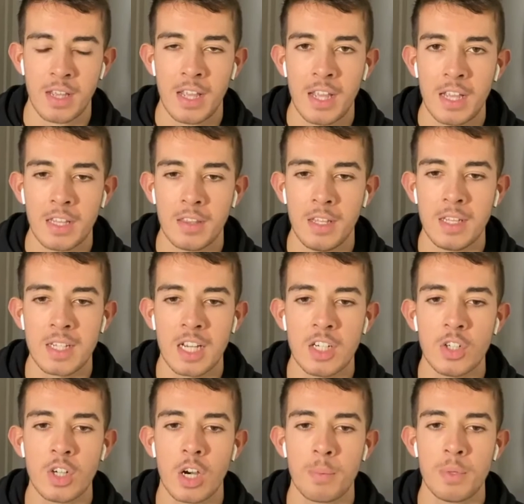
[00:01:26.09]
These
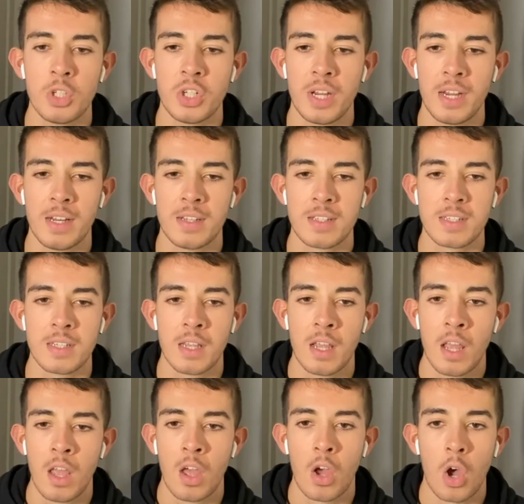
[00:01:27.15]
hydrocarbon chains
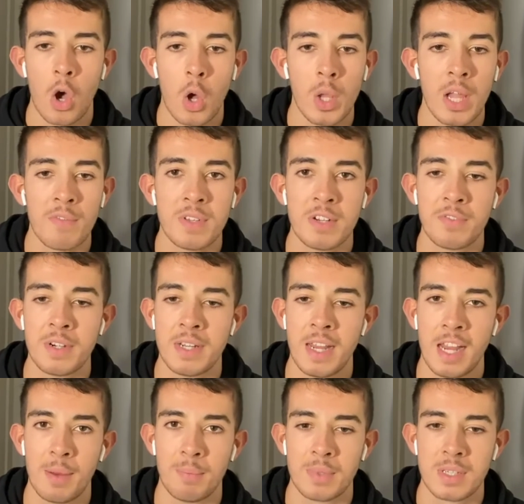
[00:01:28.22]
all have different
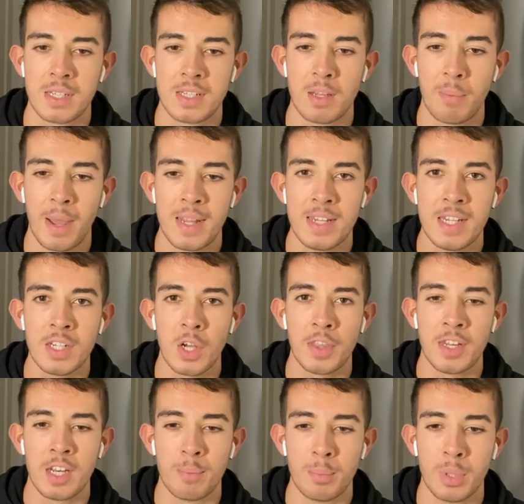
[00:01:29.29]
names depending on the
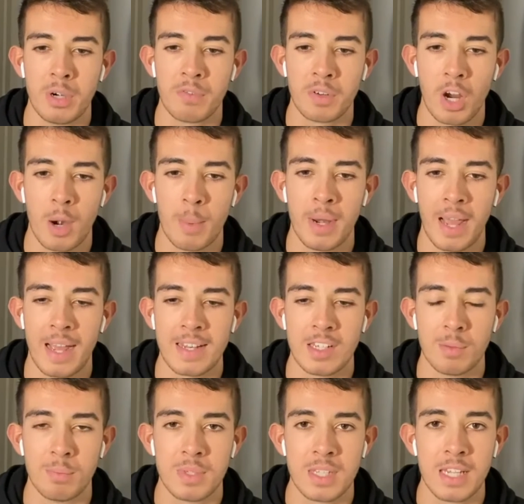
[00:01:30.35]
number of carbon
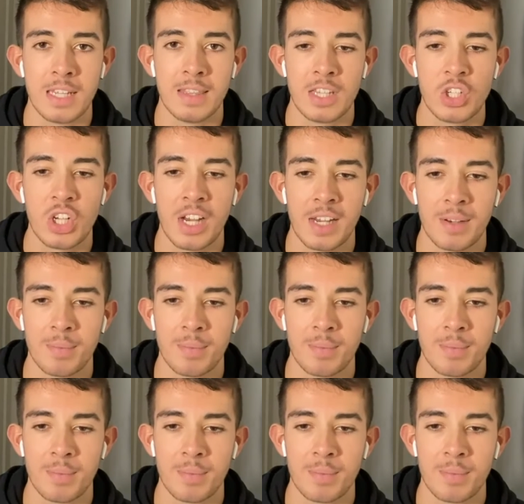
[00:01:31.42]
atoms in the chain.